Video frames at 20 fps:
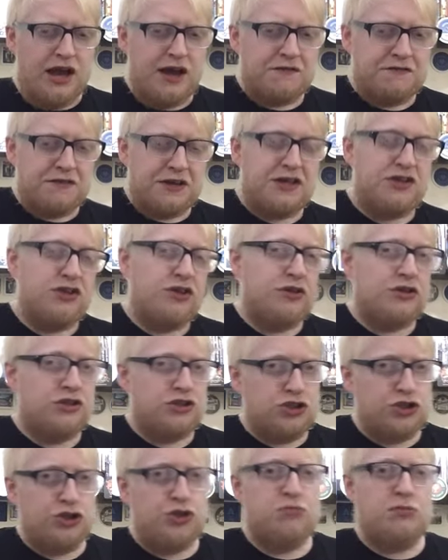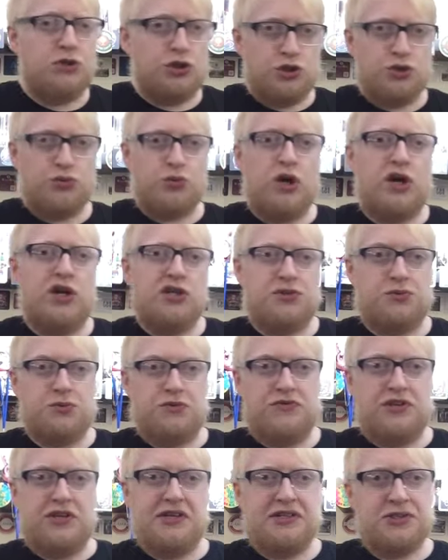I think you could do much worse
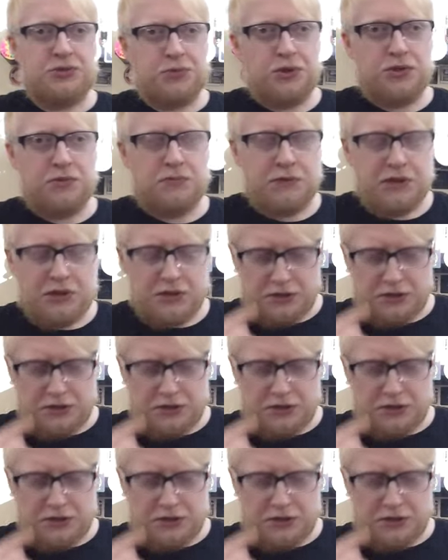with this one.